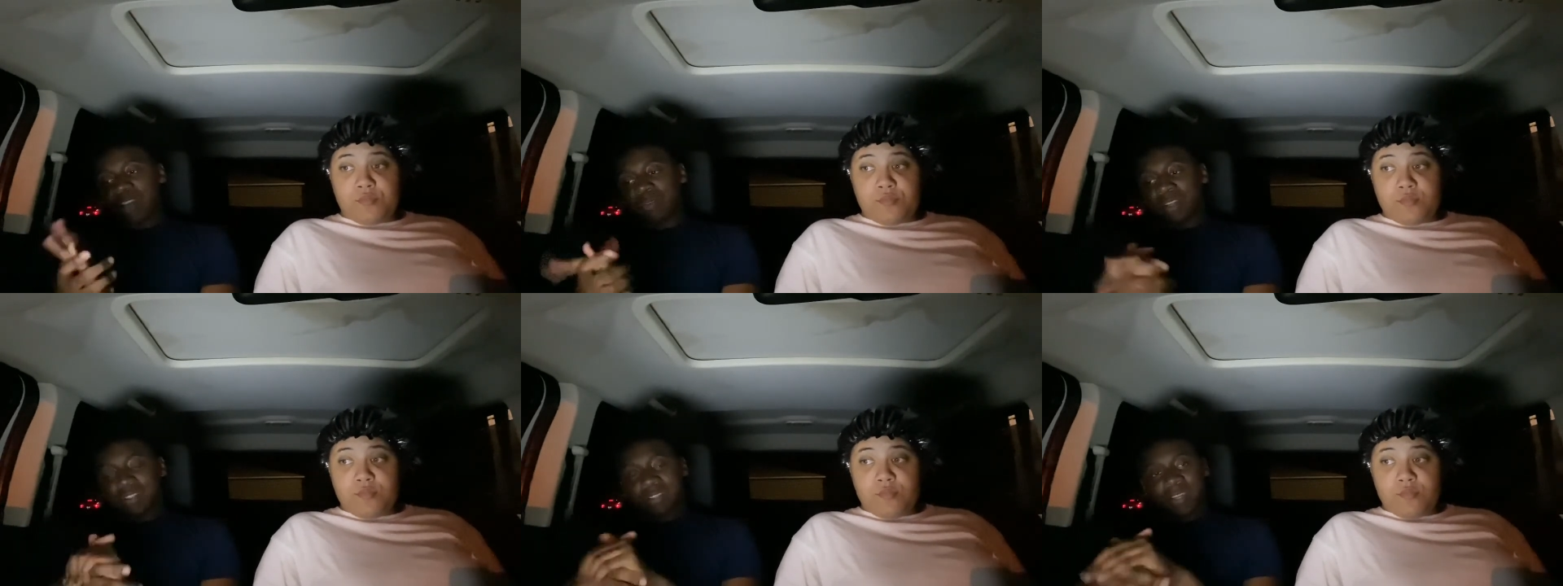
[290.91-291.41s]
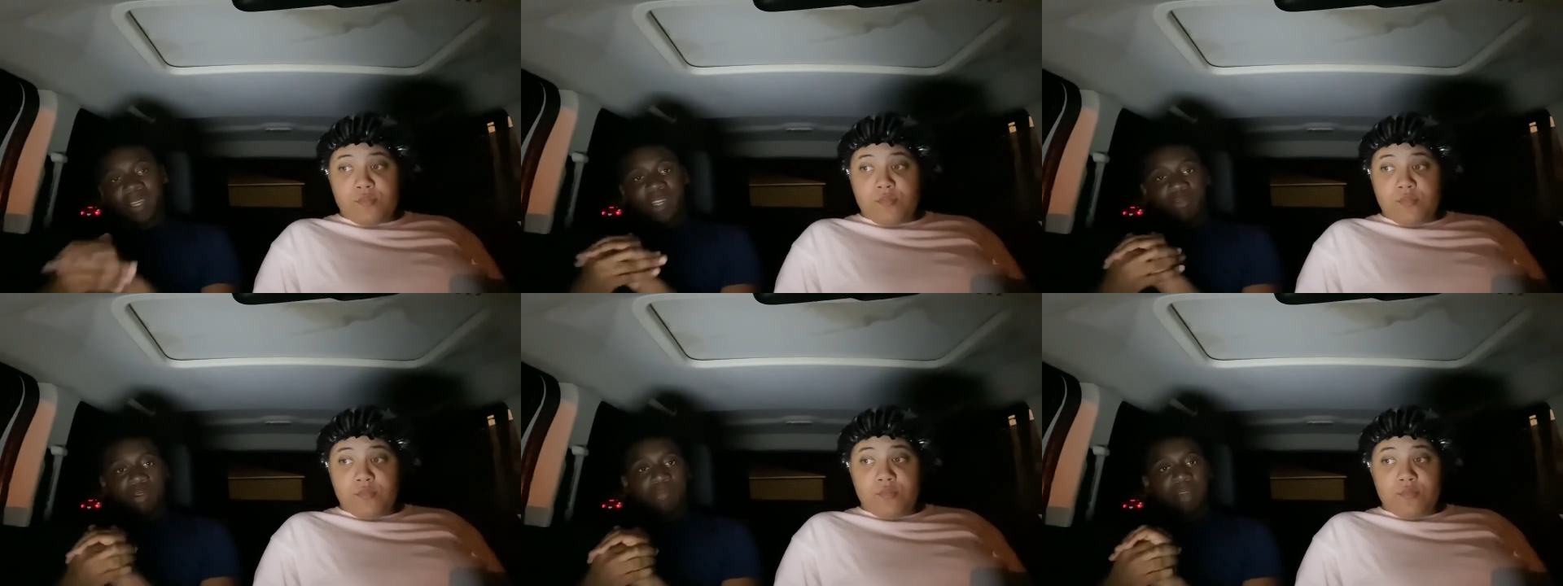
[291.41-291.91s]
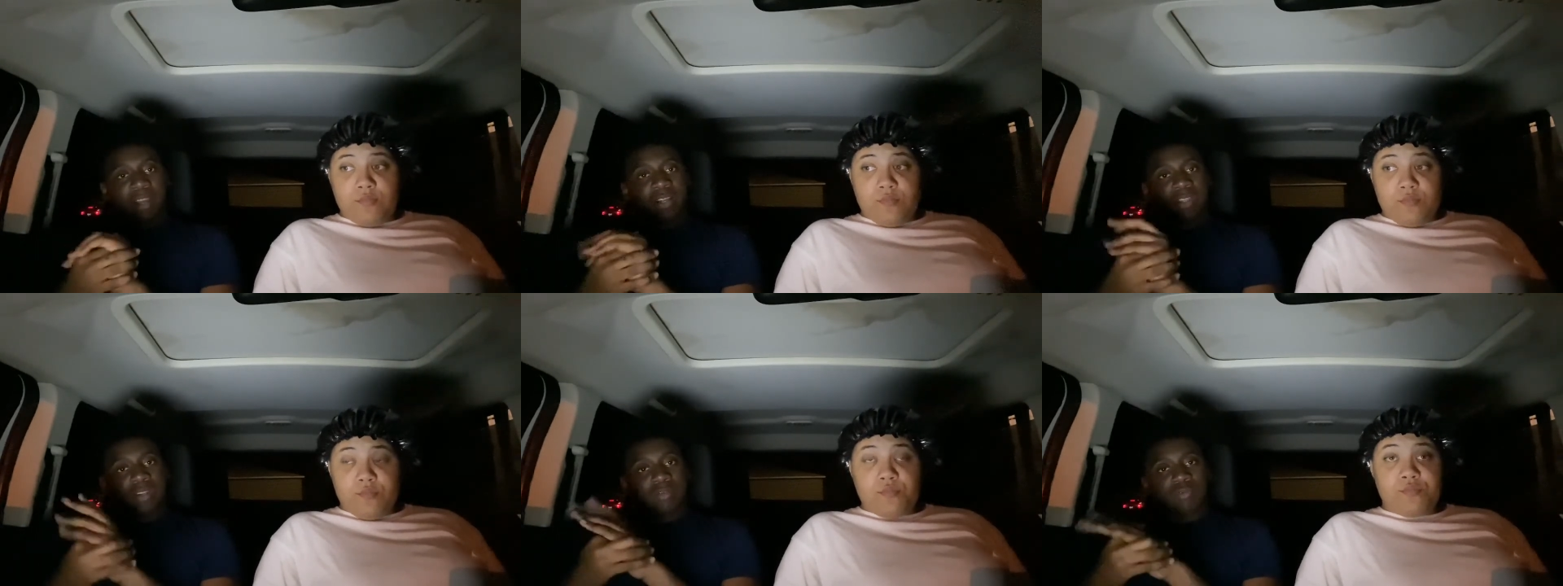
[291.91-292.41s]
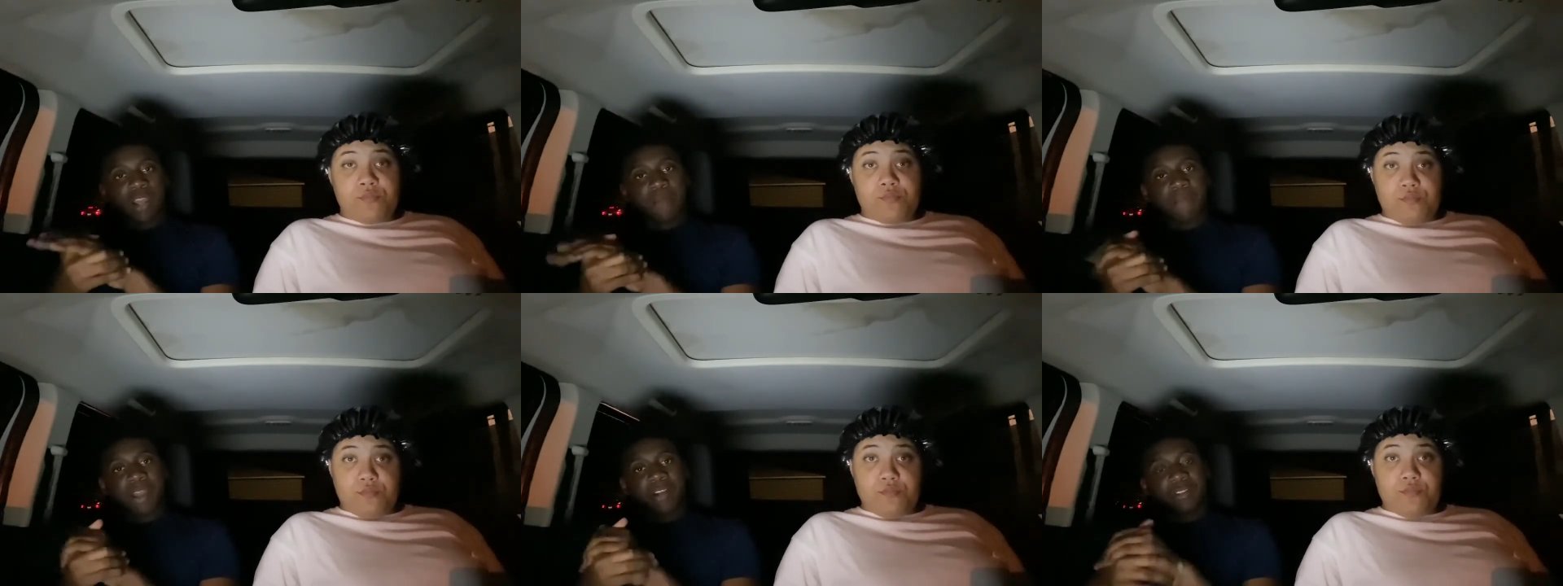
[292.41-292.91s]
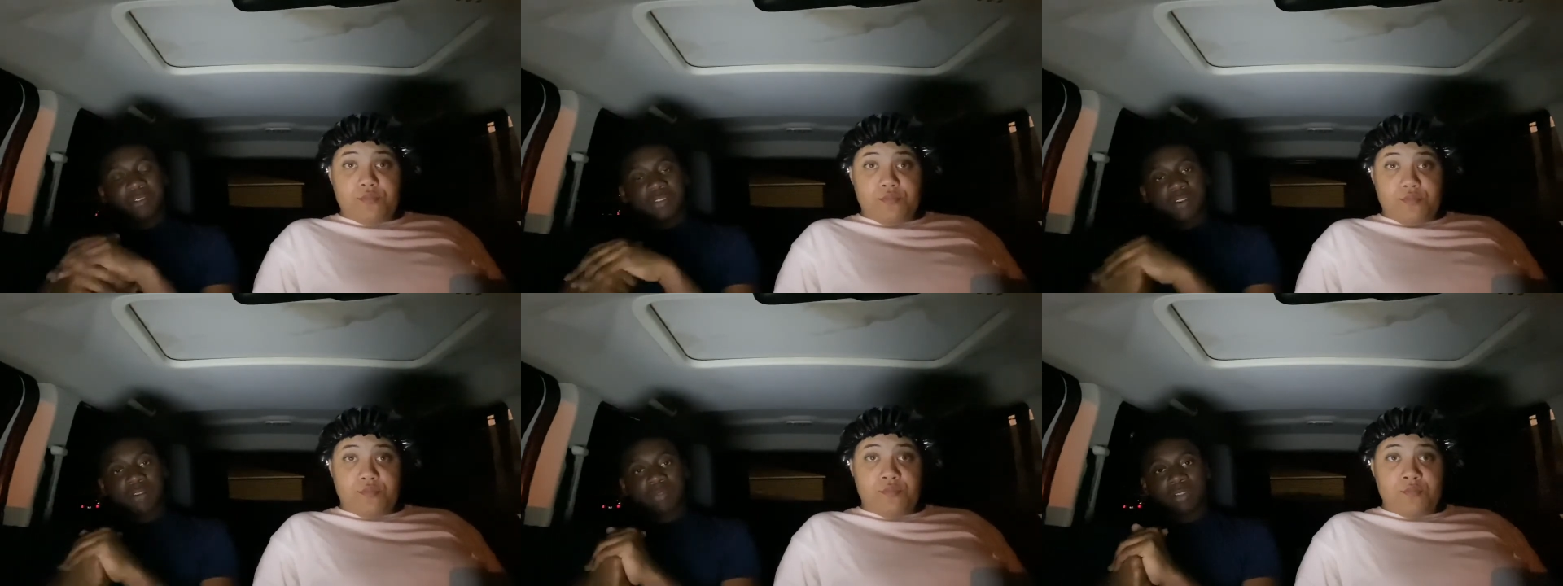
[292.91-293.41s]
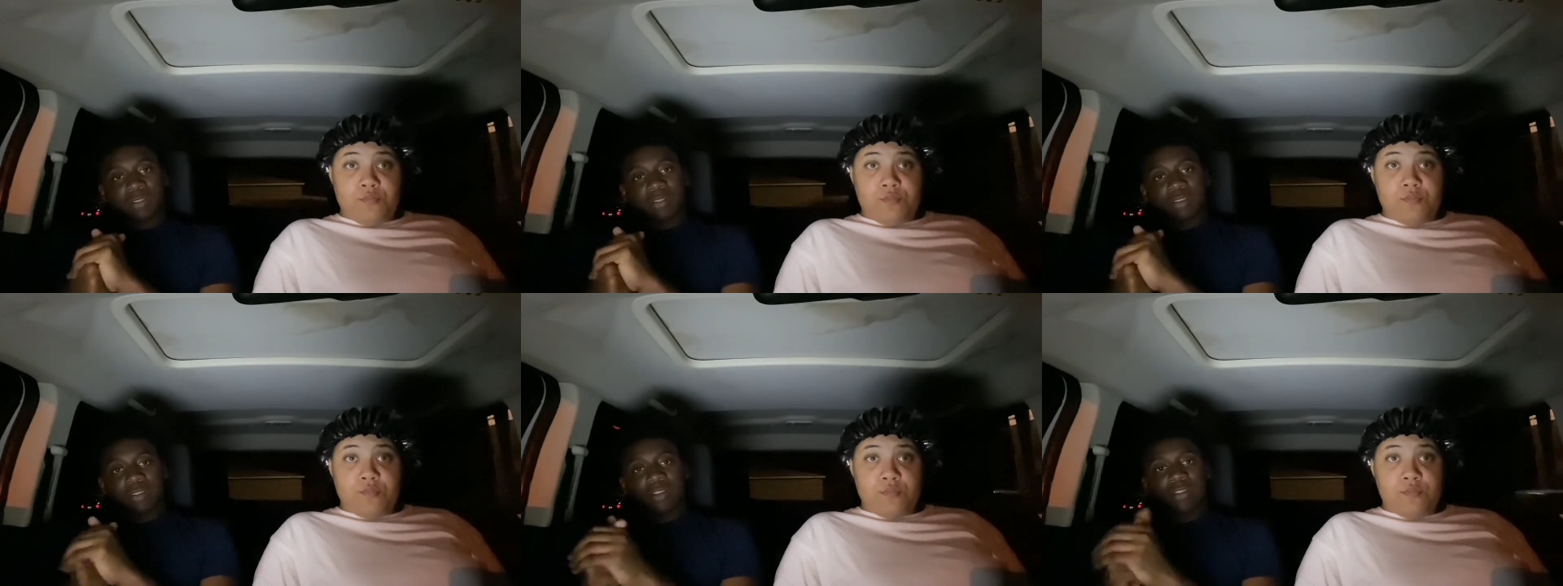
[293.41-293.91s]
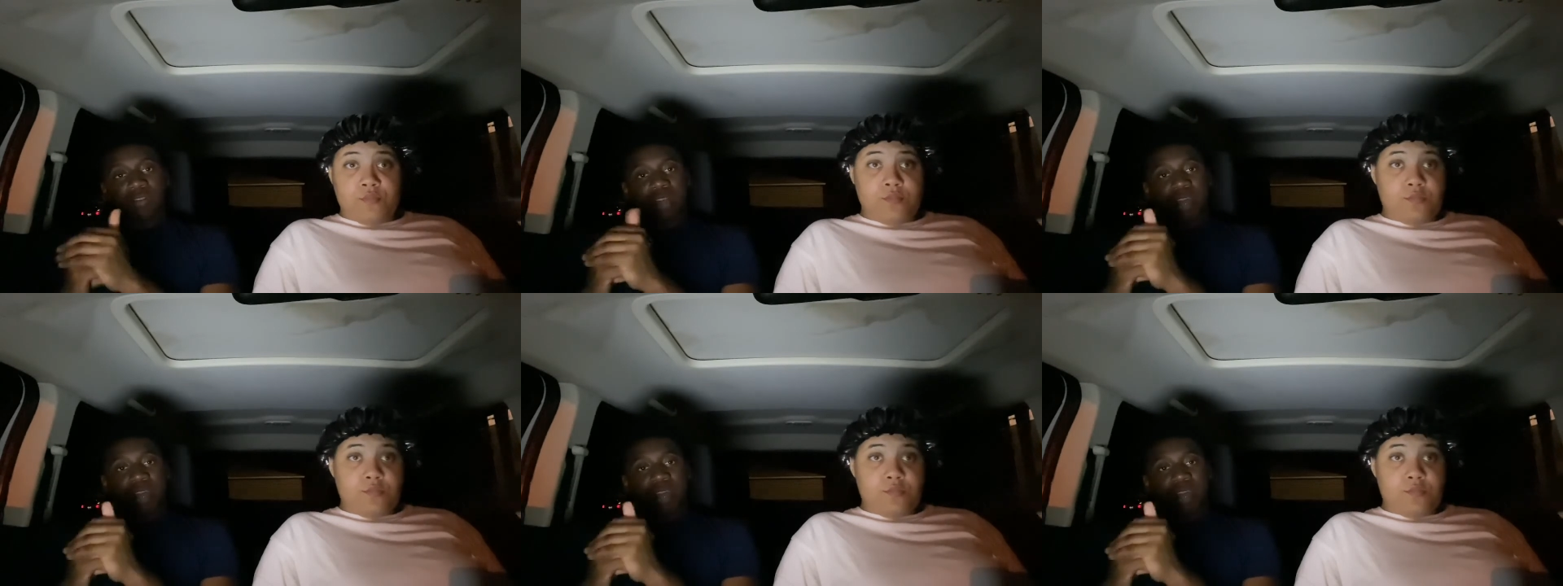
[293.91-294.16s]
Speaker 1: because King went back and told a manager something mm-hmm. that